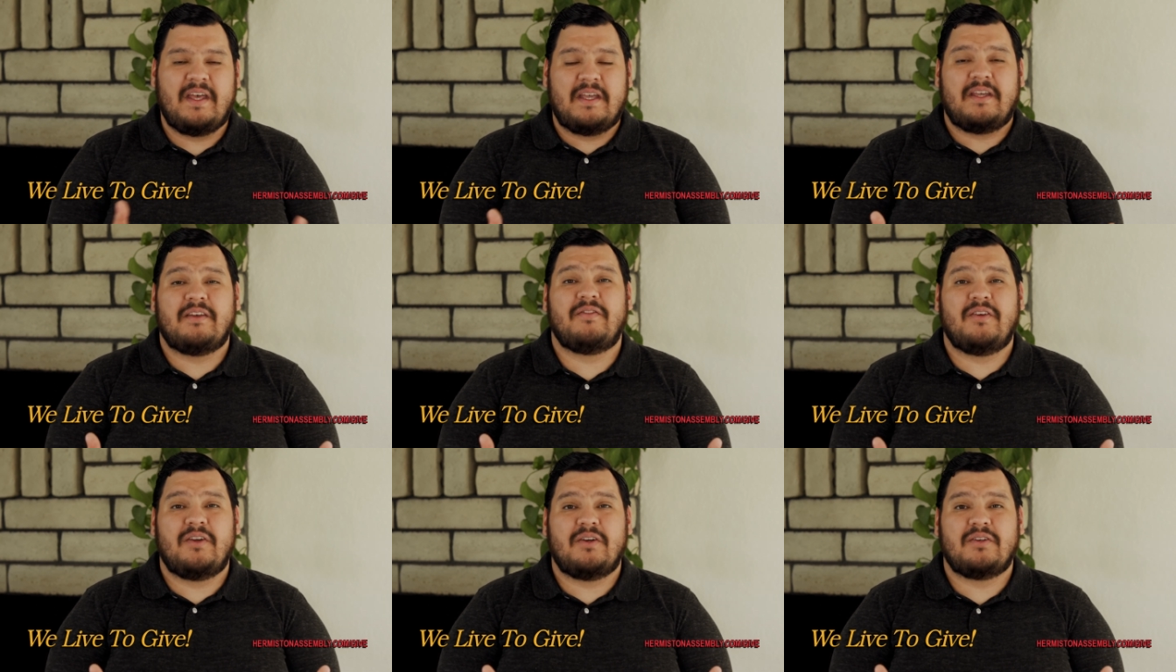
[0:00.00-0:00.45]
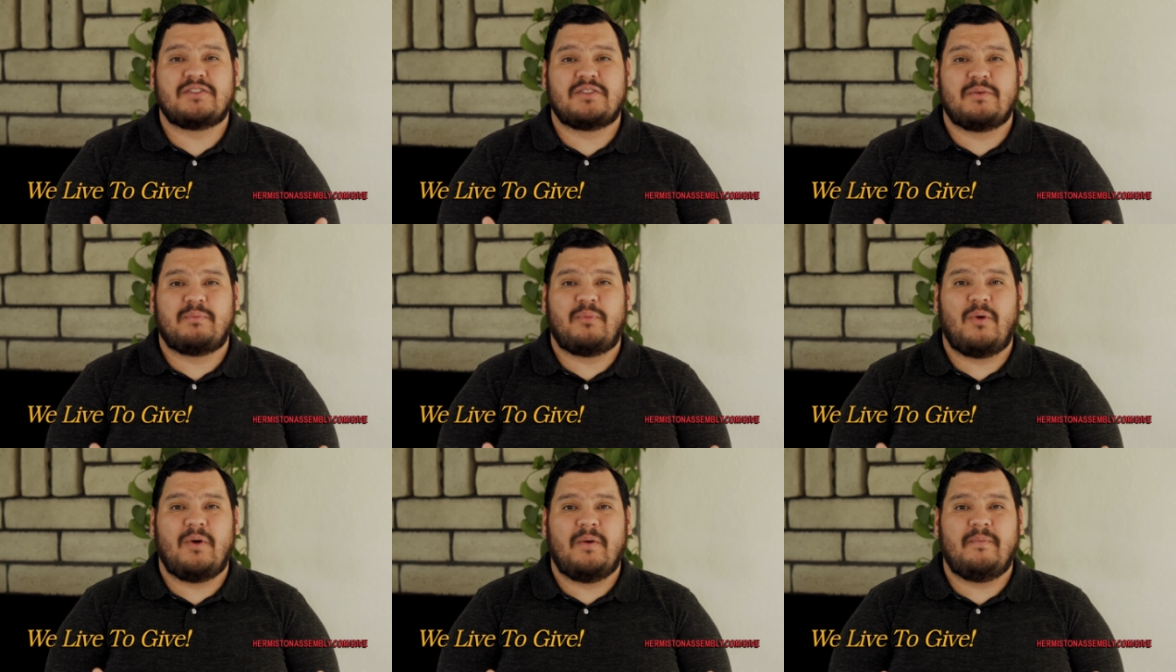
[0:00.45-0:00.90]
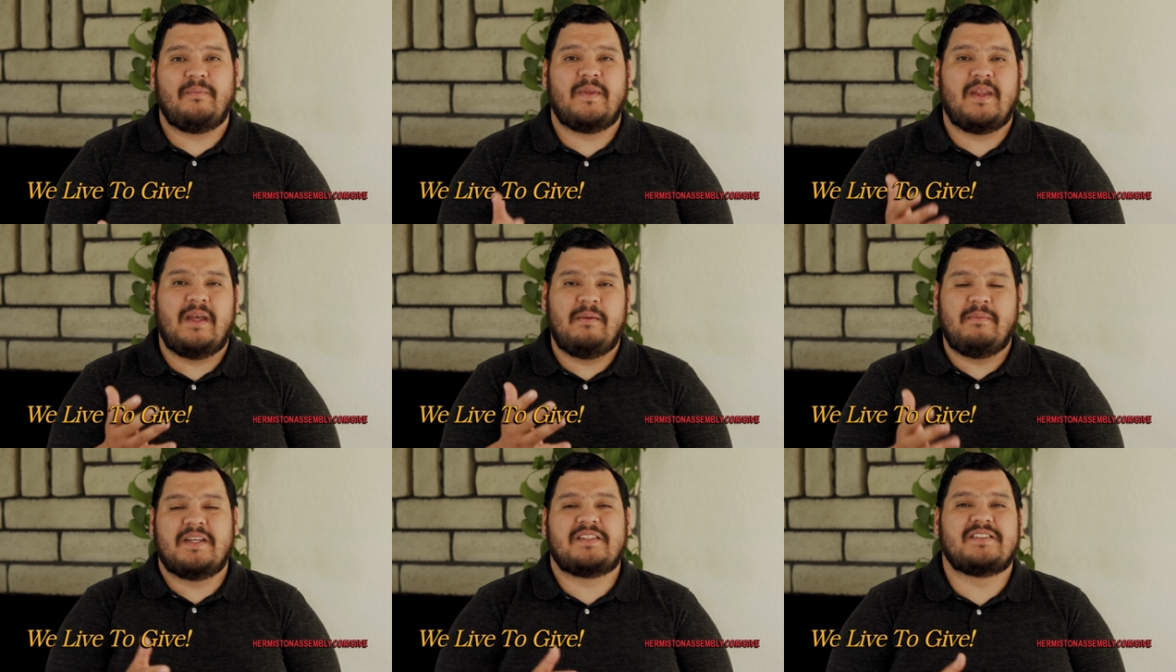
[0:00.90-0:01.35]
Thank you for your support.
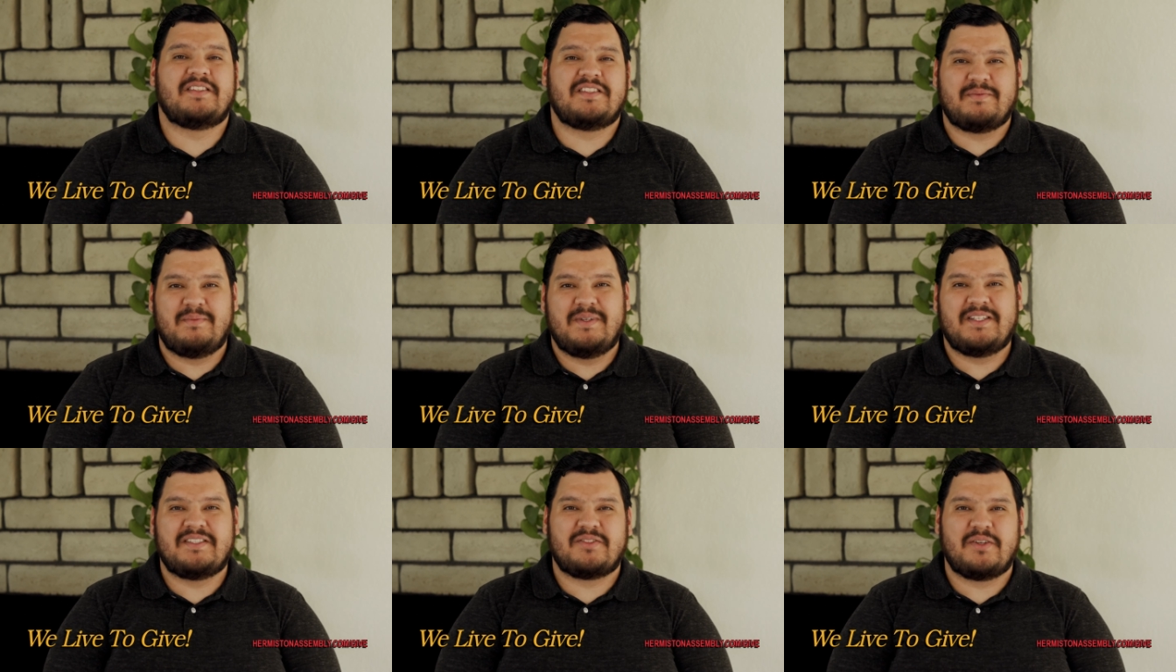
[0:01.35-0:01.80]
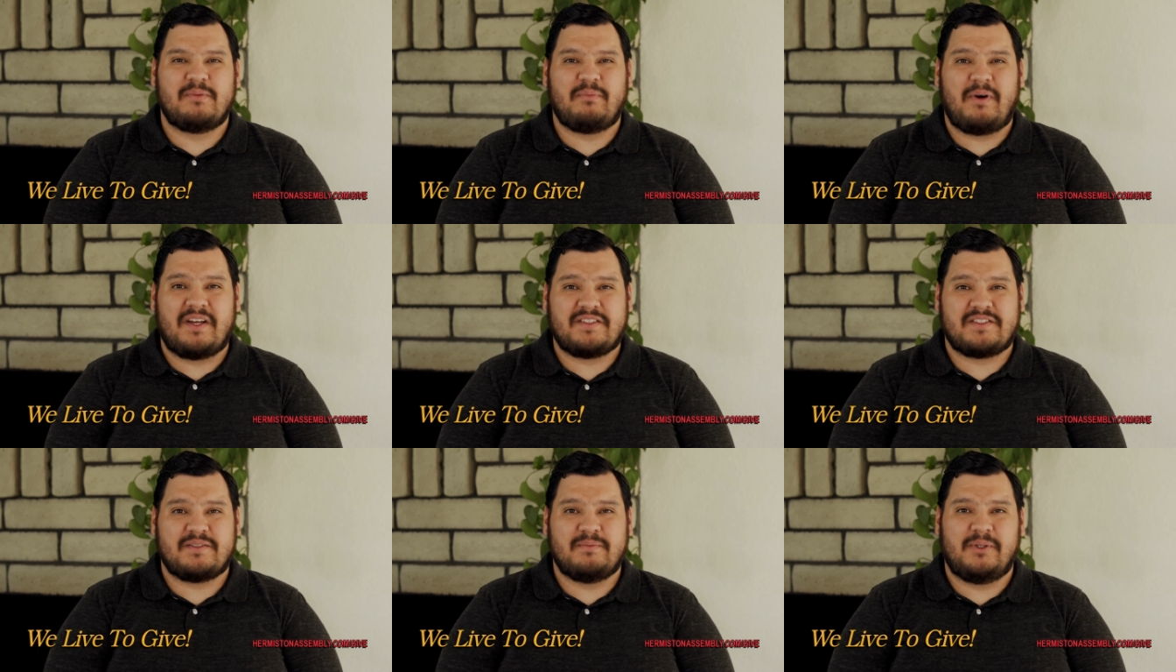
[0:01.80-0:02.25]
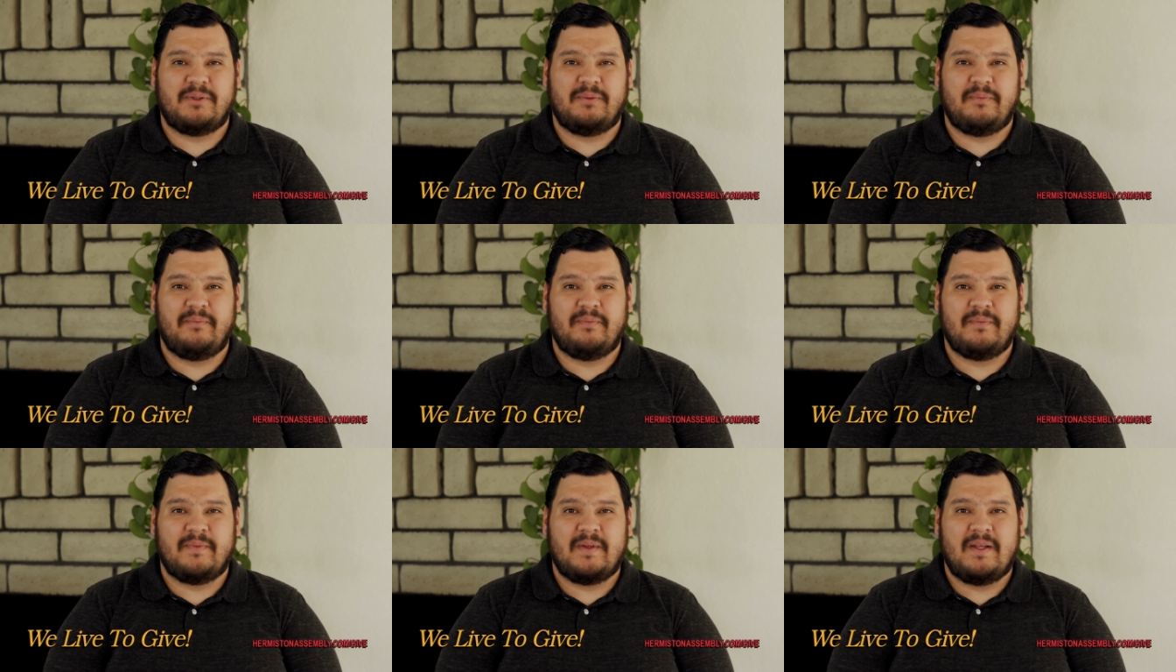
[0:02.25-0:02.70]
It makes this ministry possible.